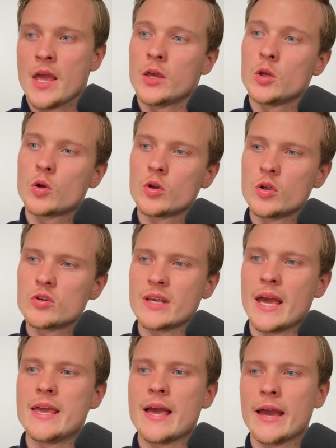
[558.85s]
You could use
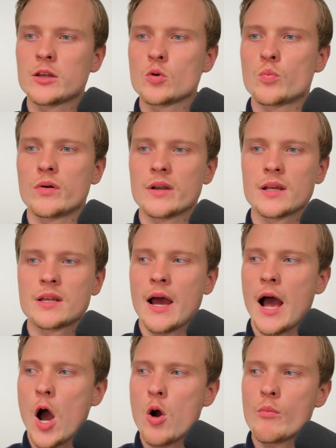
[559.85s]
AI to predict
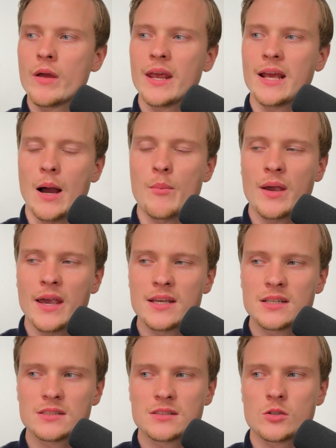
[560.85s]
how many
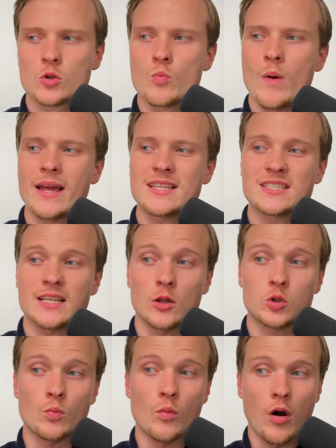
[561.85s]
cupcakes you might sell
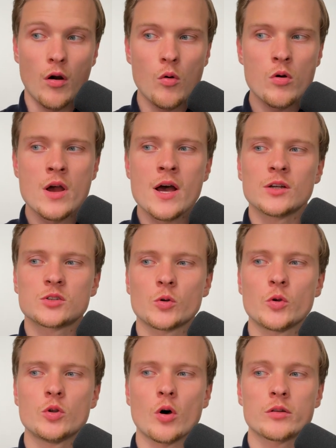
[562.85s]
tomorrow so
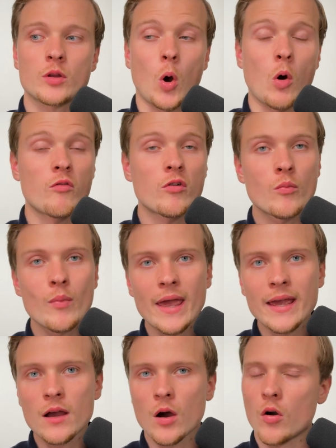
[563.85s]
you don't
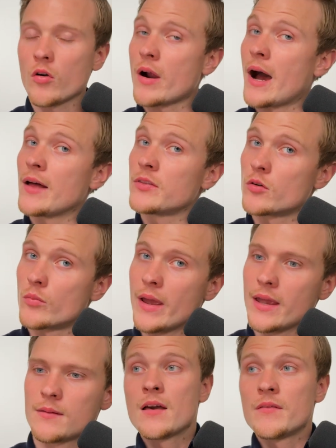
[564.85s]
overbake or underbake.